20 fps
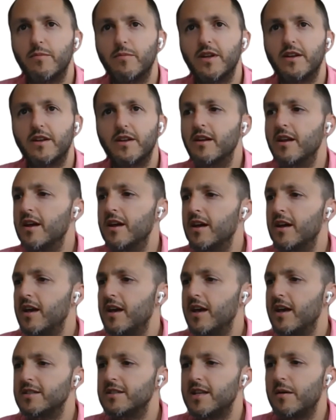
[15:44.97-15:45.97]
But
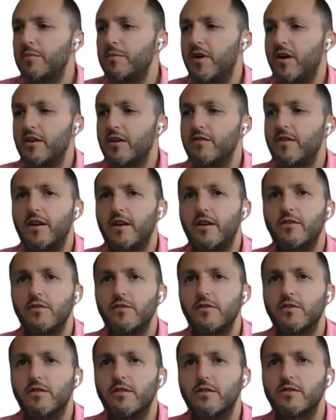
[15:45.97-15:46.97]
is that part of, I know
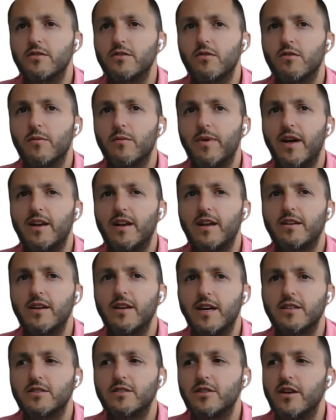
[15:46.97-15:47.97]
you talk about like
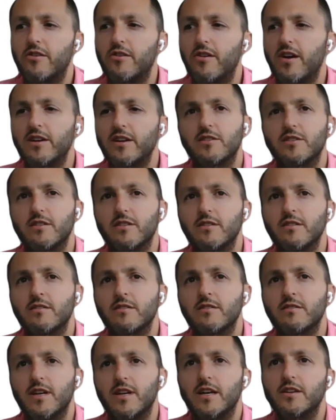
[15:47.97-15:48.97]
next generation
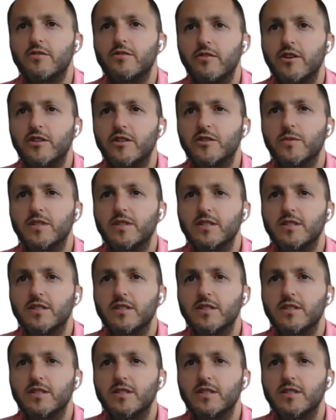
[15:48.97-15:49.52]
data enrichment,